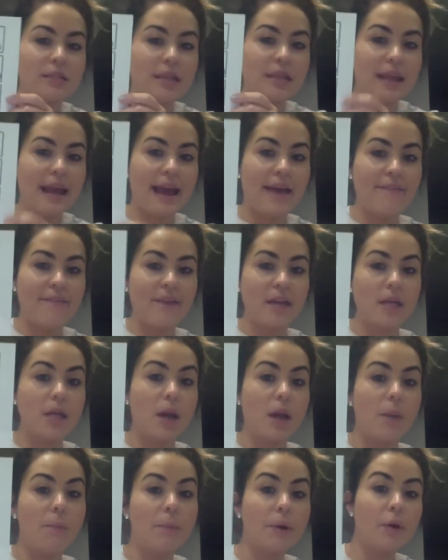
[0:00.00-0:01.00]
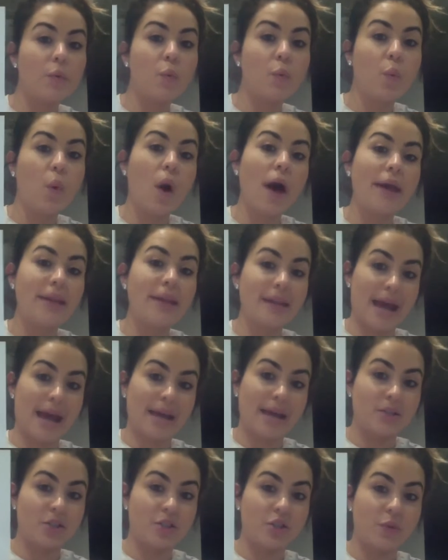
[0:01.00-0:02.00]
that have a number one
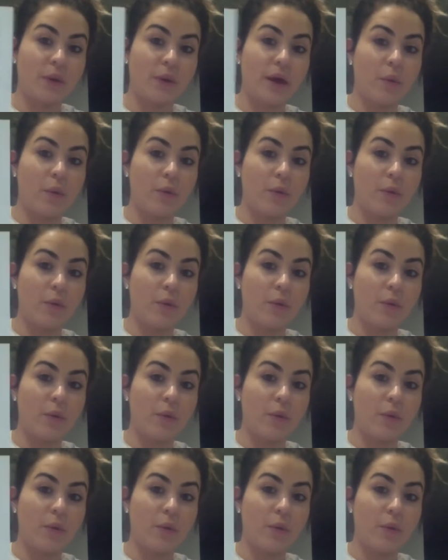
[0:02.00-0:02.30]
next to it,